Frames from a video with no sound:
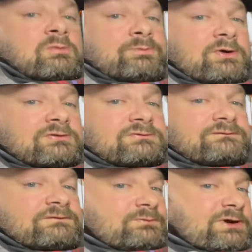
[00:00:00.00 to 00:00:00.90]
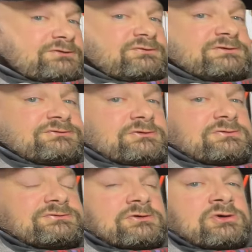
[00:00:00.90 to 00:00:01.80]
But for bench
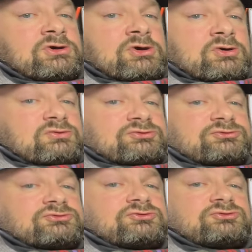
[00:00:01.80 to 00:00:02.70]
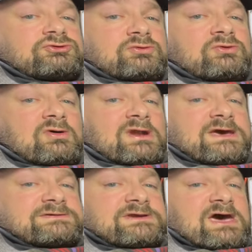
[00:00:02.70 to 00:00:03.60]
shooters who do not
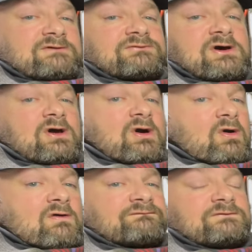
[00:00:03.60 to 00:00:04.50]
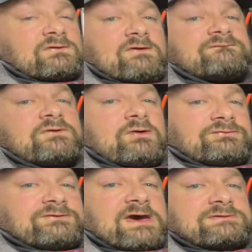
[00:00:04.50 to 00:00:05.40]
like to have an awful lot of
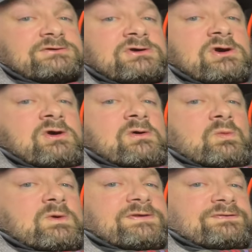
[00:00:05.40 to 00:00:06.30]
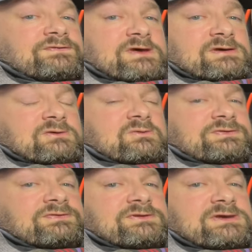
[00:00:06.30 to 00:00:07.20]
contact with the
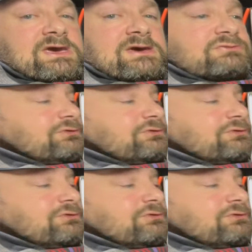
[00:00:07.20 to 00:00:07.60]
with the M um,